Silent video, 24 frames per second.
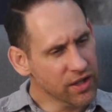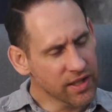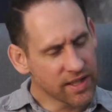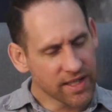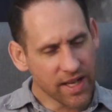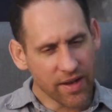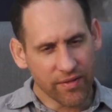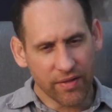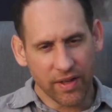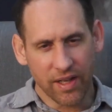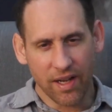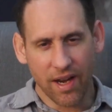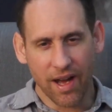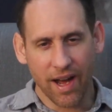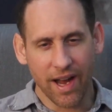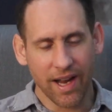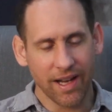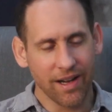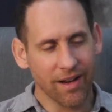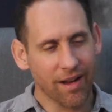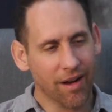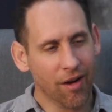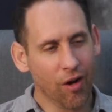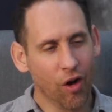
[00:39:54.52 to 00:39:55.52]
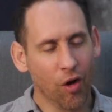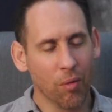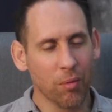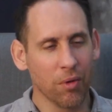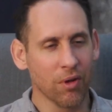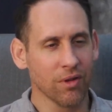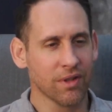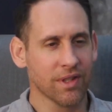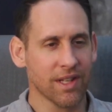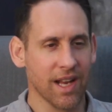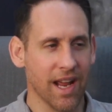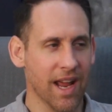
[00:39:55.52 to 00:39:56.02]
7:9,
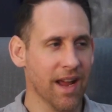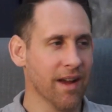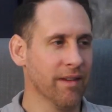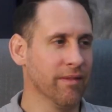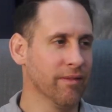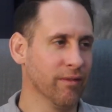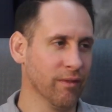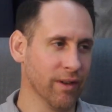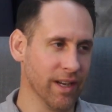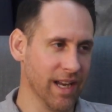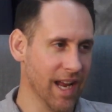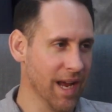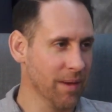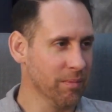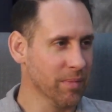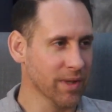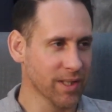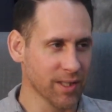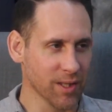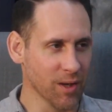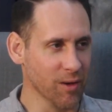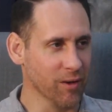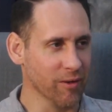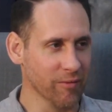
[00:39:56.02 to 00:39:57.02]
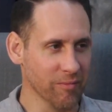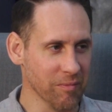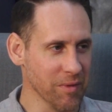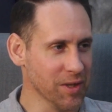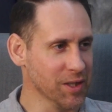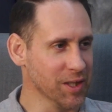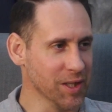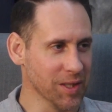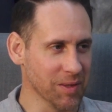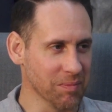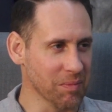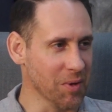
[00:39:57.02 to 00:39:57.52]
almost every episode of
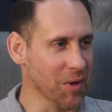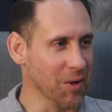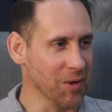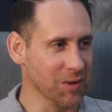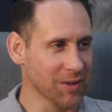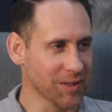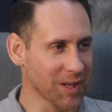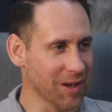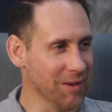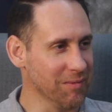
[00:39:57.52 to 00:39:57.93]
Missions Pulse,